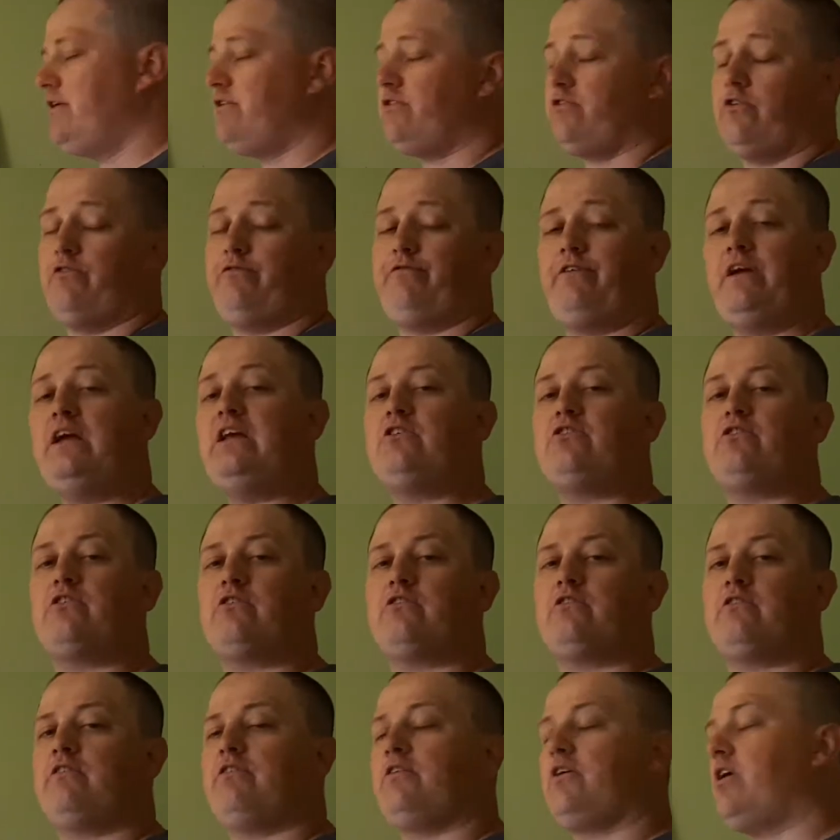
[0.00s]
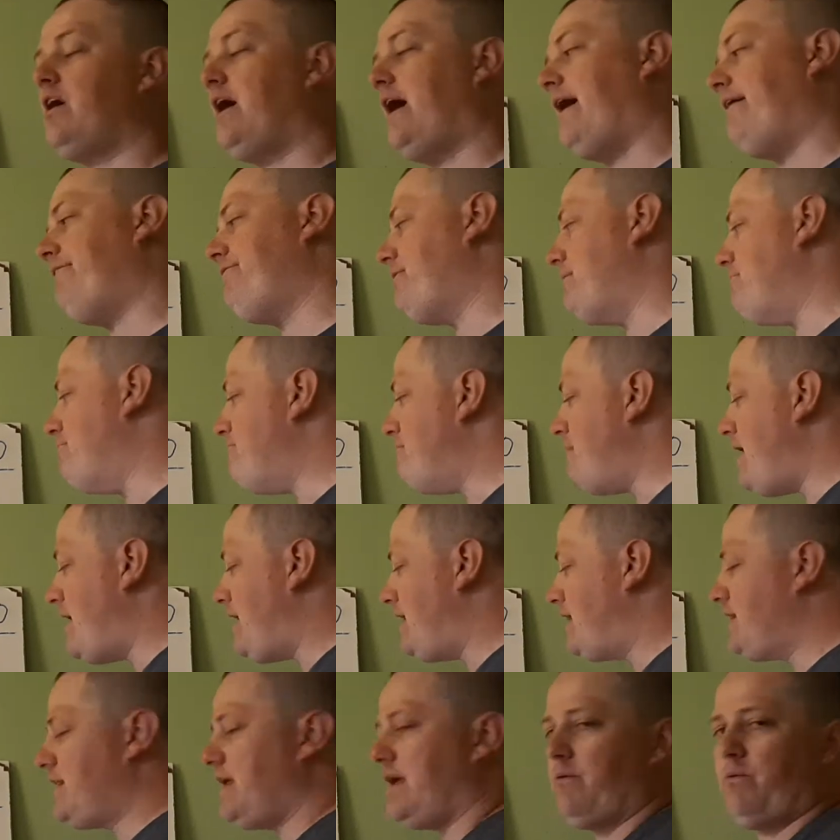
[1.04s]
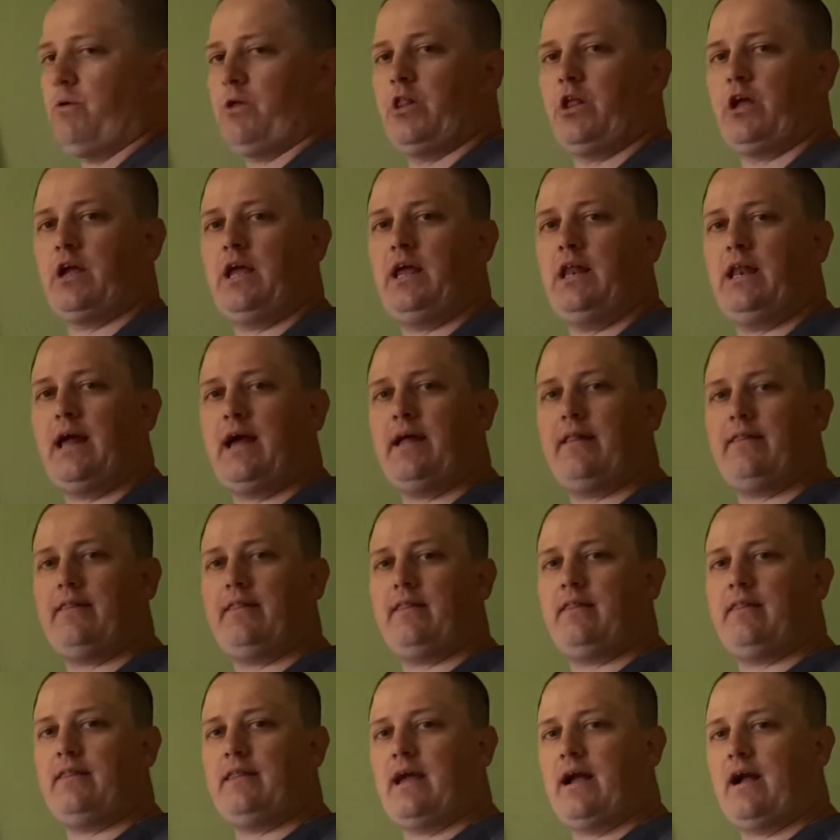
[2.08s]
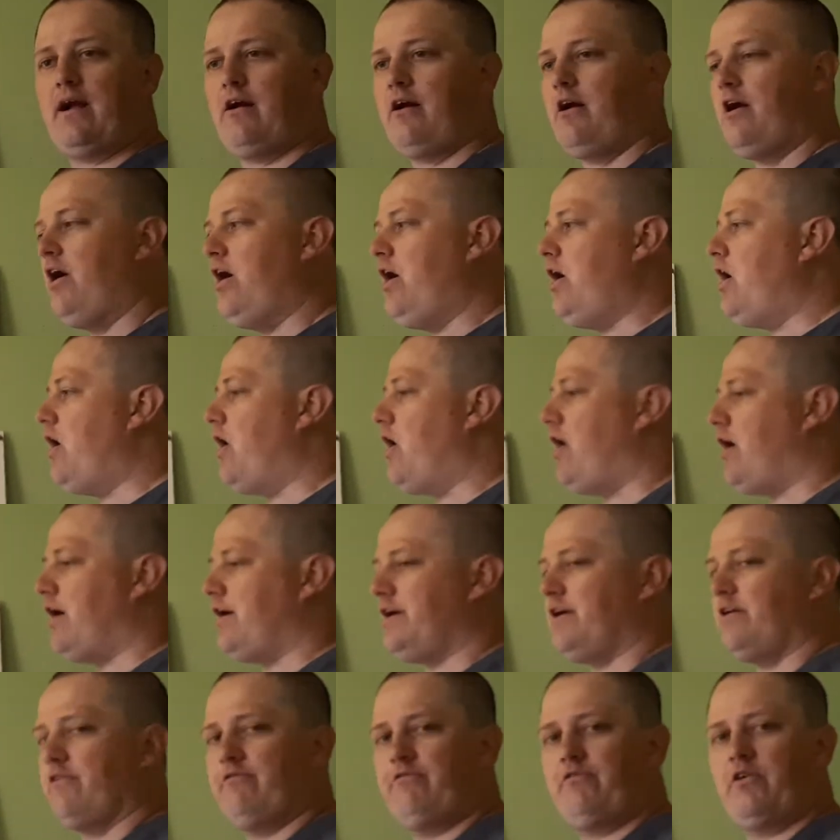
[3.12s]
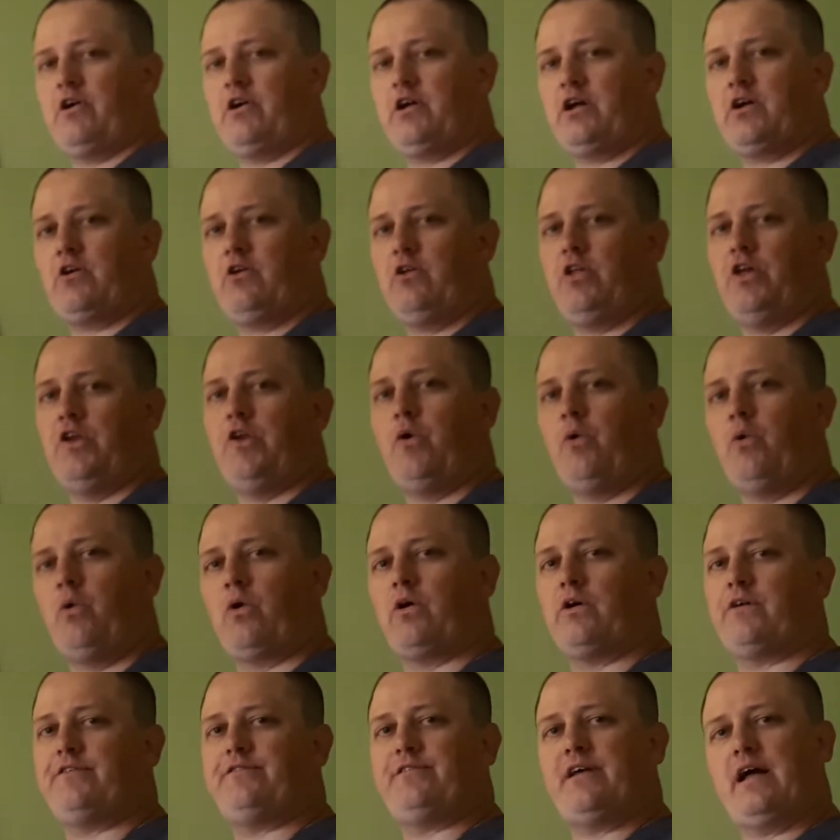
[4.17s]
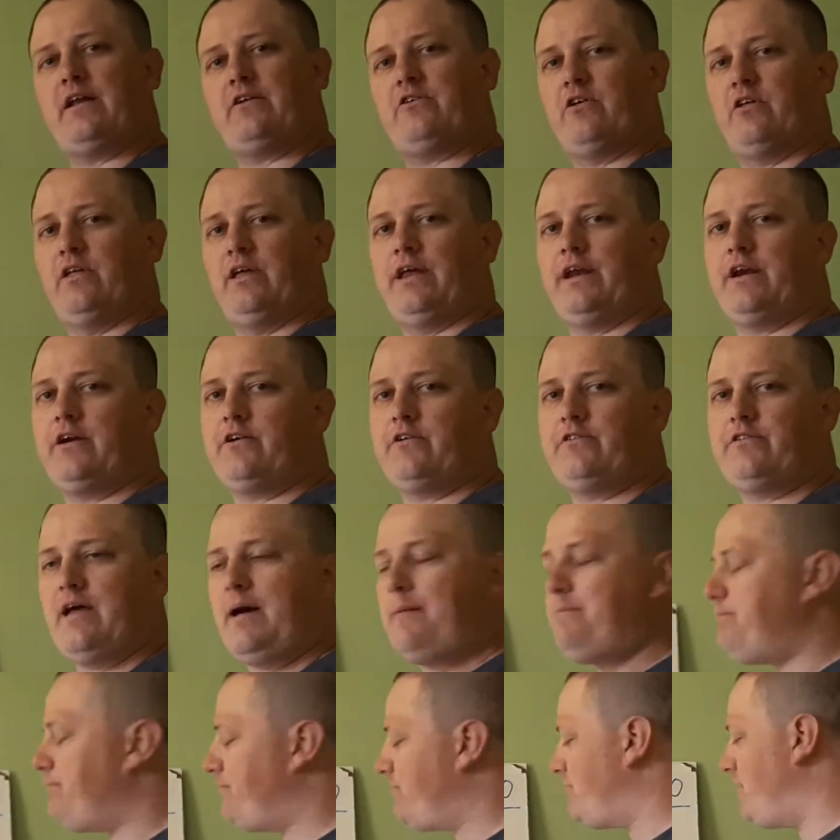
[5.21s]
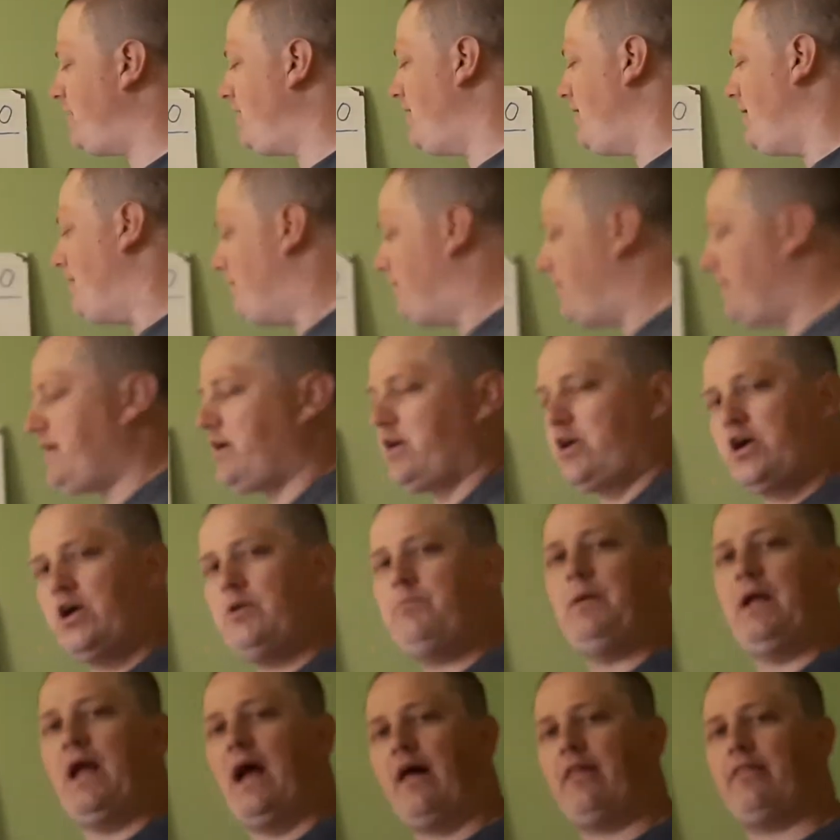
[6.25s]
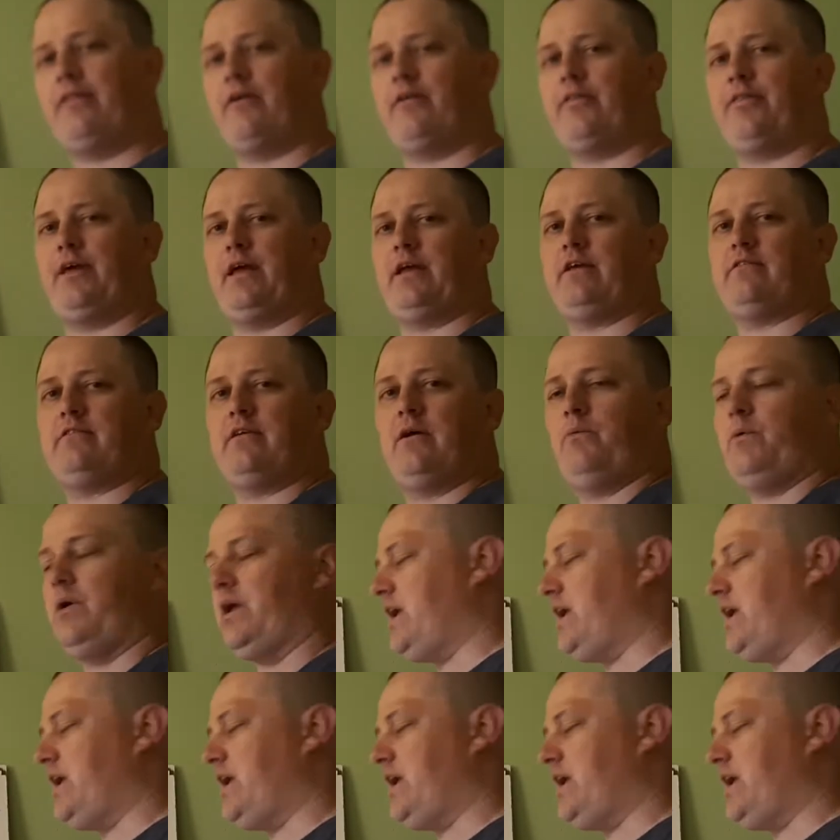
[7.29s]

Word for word: So features of the graph, the main thing we're looking at there are your vertical and horizontal intercepts, but there could be other things that we